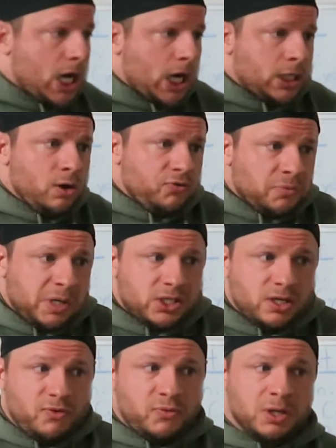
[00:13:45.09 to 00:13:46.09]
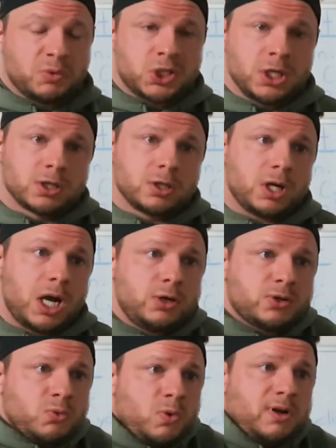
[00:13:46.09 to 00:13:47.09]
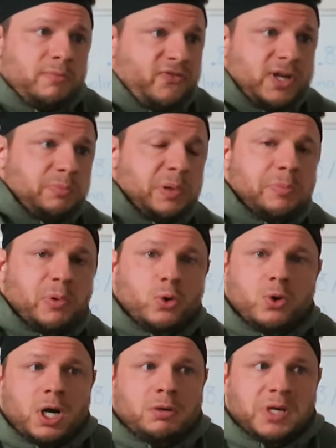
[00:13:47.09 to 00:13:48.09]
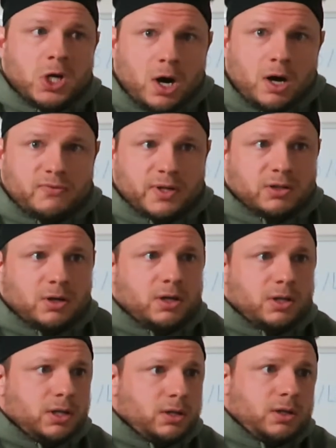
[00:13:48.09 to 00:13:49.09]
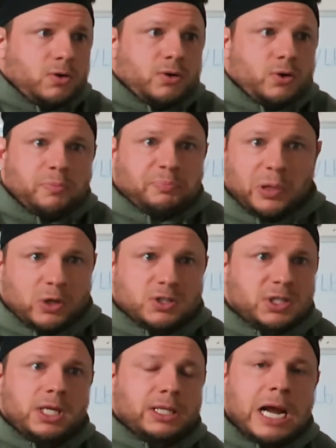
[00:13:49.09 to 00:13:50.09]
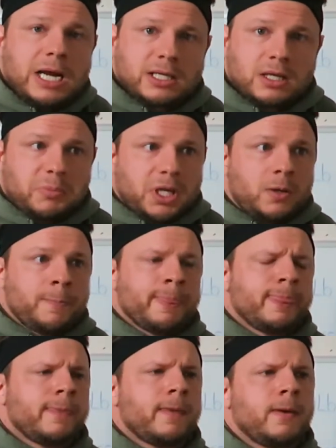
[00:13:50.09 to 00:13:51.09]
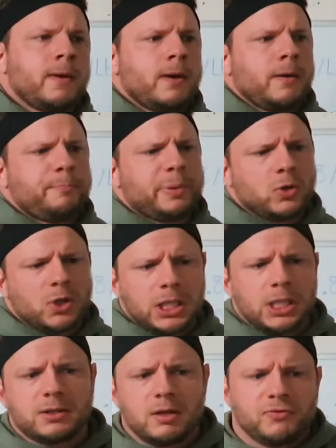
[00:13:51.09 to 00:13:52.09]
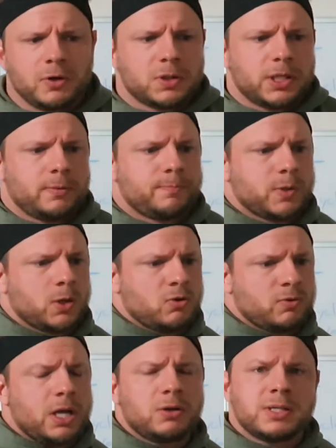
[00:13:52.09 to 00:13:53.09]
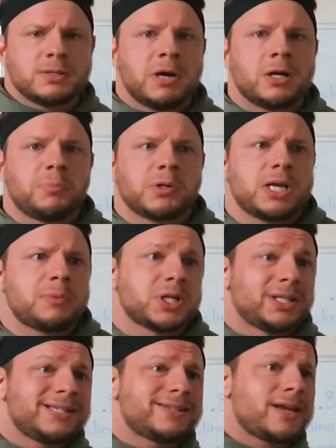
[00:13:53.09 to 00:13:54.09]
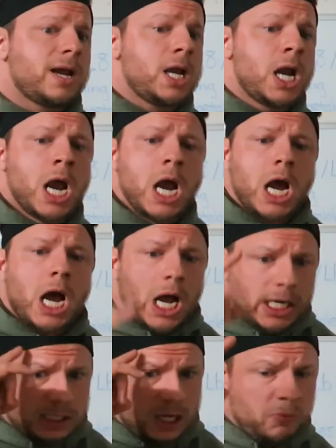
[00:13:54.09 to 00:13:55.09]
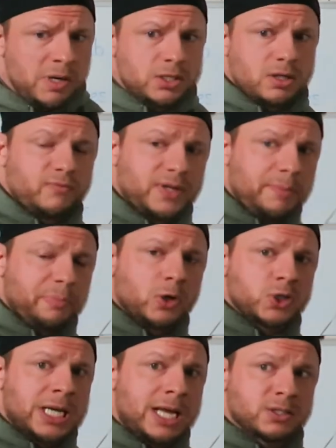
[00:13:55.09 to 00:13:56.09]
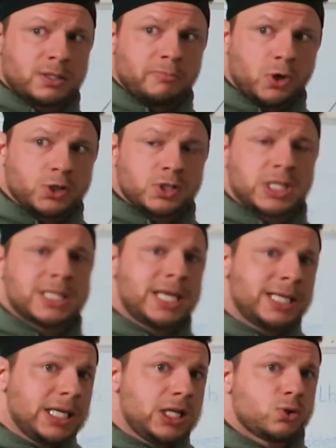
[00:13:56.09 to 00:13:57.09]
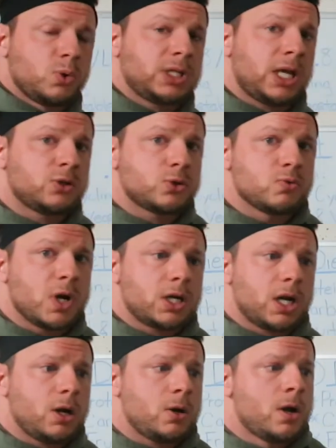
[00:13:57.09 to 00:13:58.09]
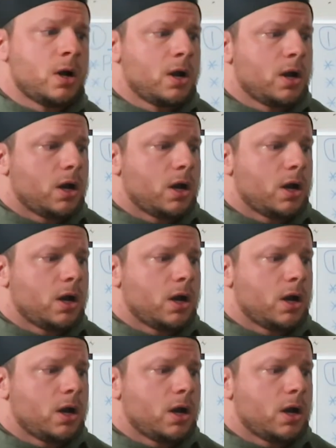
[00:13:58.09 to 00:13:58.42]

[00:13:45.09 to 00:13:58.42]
I know for myself, when I was younger, I used to want to fight people who cut me off. I thought, you're personally attacking me. But look at it differently. Reality is a matter of perception. Let's say I tell myself that person has an emergency they need to attend to right now,